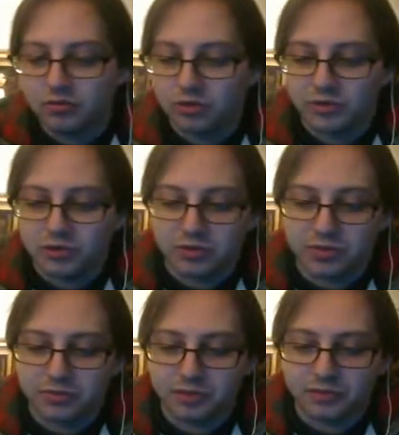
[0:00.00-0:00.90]
Well, if you
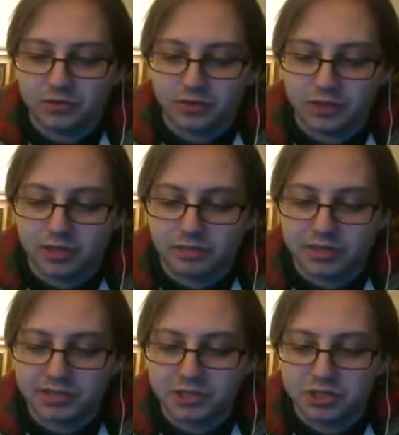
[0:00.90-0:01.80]

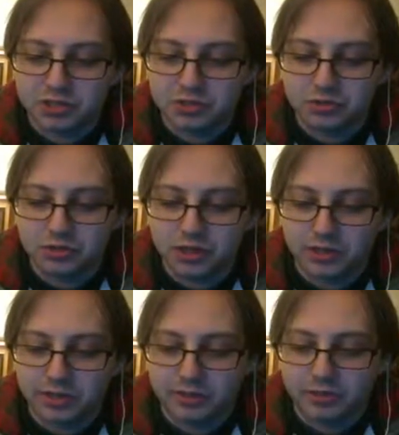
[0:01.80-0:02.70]
pay attention
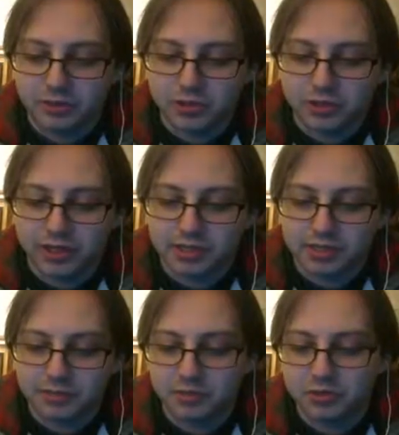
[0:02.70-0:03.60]
to Red Leaf
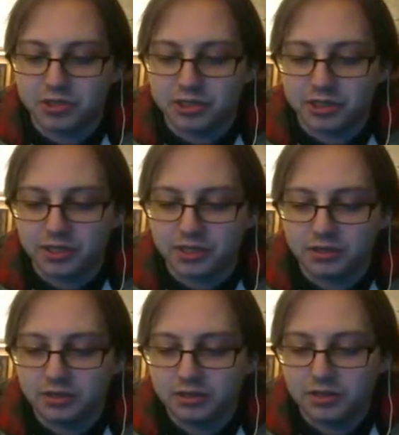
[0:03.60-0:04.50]
Retrocast, Apple, and
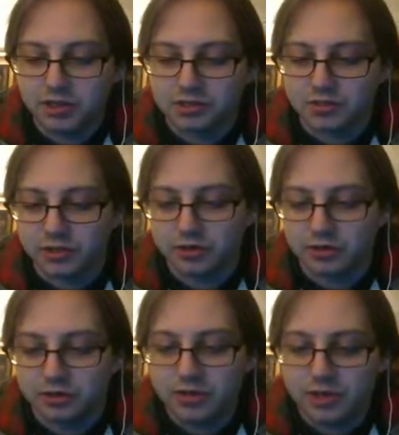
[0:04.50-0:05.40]
JD on
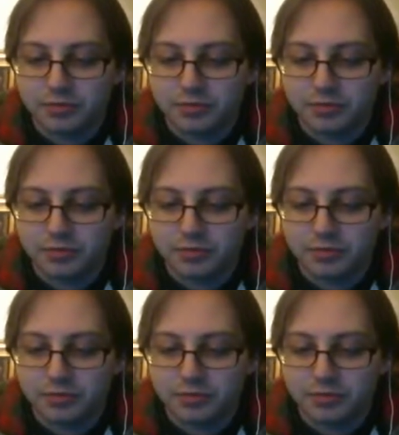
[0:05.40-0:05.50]
Twitter,